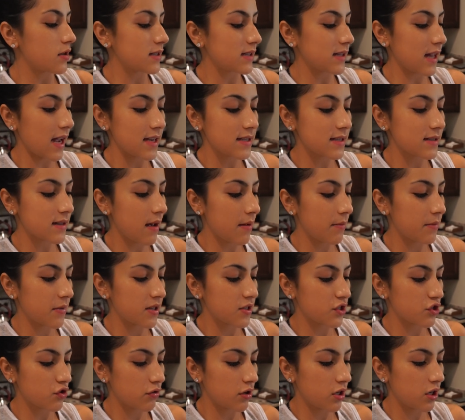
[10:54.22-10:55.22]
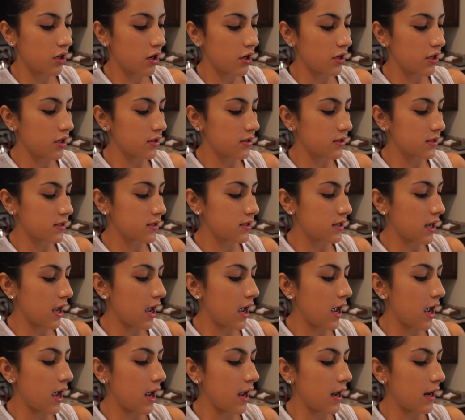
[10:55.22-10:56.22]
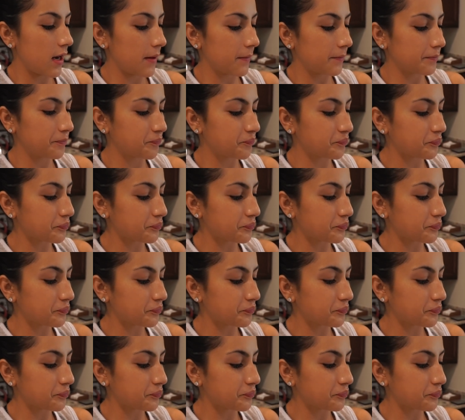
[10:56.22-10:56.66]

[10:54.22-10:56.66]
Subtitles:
sliced salmons, green onions, and